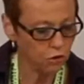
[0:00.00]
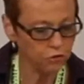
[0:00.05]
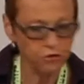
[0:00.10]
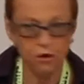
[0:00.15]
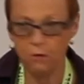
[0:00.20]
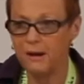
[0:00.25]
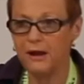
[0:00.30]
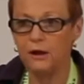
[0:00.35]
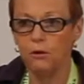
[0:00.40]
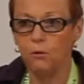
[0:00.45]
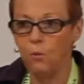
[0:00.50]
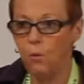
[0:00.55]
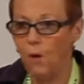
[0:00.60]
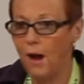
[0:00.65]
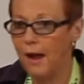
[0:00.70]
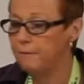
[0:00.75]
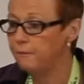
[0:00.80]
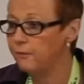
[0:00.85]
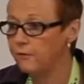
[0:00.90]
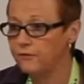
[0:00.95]
no matter
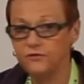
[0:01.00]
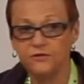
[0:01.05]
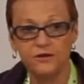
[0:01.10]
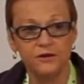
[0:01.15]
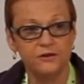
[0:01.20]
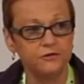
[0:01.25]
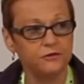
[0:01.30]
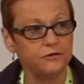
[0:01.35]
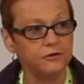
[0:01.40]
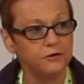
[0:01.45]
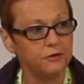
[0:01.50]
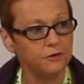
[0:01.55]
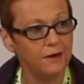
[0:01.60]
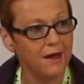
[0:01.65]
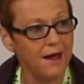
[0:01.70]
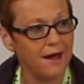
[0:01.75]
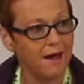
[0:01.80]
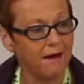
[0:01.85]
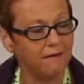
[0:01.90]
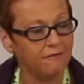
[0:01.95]
what procedure you
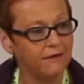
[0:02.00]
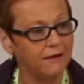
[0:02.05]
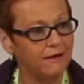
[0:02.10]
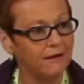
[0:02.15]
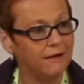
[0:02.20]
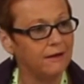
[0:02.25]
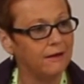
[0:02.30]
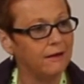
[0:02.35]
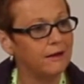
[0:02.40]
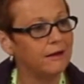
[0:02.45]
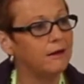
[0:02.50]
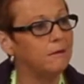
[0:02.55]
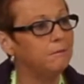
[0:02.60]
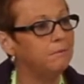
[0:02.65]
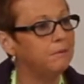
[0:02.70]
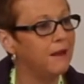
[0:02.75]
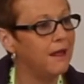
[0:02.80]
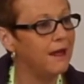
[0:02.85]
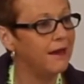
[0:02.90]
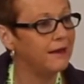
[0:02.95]
have,
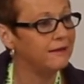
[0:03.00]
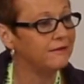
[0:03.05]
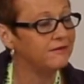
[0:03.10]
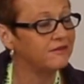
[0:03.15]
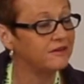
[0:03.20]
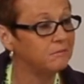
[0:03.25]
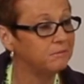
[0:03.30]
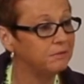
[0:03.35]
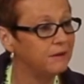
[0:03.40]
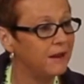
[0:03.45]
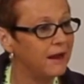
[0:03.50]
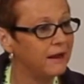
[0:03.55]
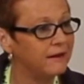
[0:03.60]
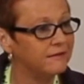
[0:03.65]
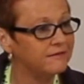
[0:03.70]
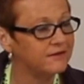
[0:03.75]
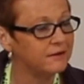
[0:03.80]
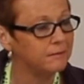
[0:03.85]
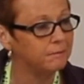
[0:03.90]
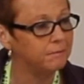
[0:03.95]
compliance,
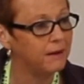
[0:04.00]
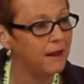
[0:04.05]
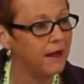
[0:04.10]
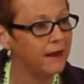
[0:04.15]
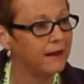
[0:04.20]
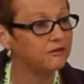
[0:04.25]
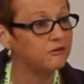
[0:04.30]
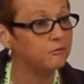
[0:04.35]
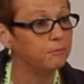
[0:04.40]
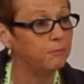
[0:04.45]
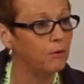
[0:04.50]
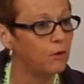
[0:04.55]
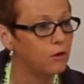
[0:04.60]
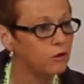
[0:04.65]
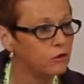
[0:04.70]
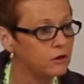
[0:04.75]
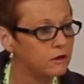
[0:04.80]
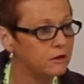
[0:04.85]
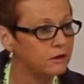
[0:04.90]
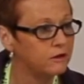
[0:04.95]
compliance, compliance,
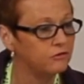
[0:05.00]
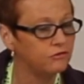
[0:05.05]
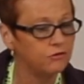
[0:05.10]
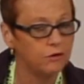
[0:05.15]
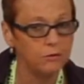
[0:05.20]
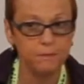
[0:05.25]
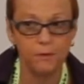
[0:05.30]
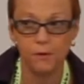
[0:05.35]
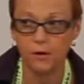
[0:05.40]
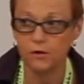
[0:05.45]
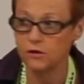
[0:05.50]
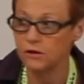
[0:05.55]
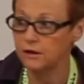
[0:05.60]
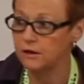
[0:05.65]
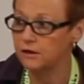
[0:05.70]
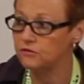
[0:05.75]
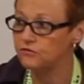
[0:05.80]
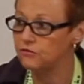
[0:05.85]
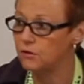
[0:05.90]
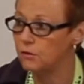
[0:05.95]
portion control,
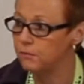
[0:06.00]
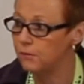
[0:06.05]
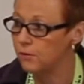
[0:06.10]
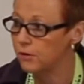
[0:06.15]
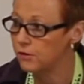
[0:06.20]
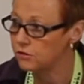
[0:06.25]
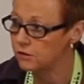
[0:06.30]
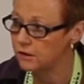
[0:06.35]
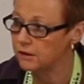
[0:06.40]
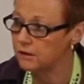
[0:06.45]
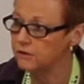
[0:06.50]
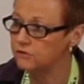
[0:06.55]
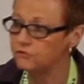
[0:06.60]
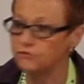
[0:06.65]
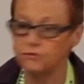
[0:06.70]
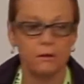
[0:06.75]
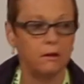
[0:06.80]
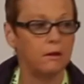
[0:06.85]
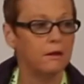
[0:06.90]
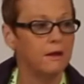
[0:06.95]
portion control, portion
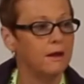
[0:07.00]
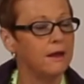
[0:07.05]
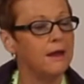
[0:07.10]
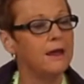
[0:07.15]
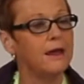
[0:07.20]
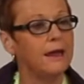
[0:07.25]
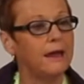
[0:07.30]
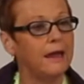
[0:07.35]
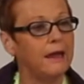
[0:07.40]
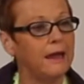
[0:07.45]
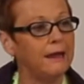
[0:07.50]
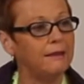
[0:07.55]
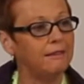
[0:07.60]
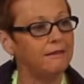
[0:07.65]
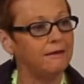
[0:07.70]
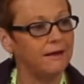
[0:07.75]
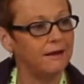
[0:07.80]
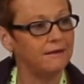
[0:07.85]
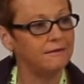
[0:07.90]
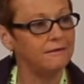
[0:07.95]
control.
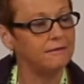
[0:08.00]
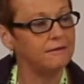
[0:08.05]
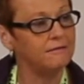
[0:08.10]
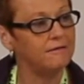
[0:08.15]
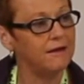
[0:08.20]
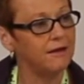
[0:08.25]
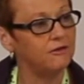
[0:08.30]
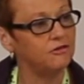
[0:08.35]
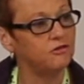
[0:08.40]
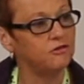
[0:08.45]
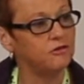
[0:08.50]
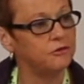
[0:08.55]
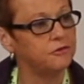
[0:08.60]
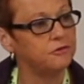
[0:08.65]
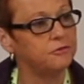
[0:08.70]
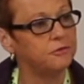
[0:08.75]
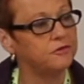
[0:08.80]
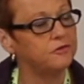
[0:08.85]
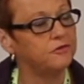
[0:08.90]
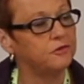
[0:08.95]
At the end of the day,
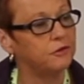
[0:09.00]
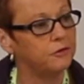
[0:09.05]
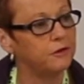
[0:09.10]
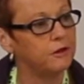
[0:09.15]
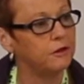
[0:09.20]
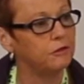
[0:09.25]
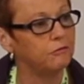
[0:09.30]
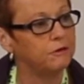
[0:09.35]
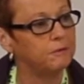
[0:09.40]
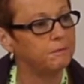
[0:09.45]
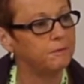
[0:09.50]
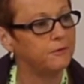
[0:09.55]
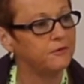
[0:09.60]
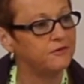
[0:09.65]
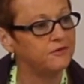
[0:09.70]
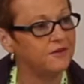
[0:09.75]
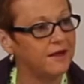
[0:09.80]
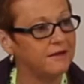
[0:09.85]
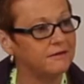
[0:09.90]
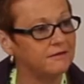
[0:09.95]
surgery is
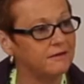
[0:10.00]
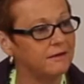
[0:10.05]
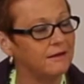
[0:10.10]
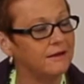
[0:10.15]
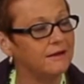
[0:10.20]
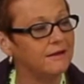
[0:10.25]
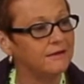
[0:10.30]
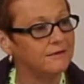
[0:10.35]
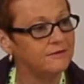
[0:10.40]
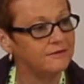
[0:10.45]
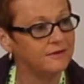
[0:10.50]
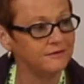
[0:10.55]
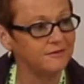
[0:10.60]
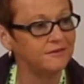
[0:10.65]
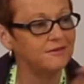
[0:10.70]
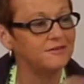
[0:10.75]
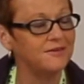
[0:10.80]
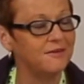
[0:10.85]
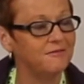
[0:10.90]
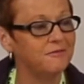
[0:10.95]
33%,
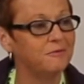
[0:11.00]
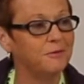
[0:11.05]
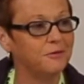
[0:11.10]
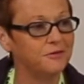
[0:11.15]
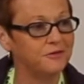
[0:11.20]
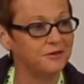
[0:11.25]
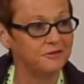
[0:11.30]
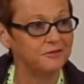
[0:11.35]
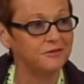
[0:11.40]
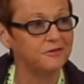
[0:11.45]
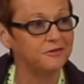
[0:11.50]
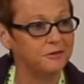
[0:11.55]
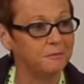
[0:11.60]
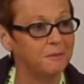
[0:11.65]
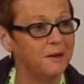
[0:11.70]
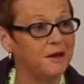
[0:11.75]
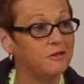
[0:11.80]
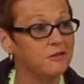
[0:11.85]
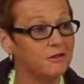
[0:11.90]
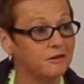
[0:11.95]
67% is the
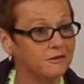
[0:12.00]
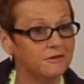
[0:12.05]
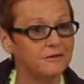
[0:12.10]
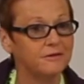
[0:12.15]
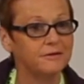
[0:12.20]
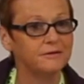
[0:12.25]
patient.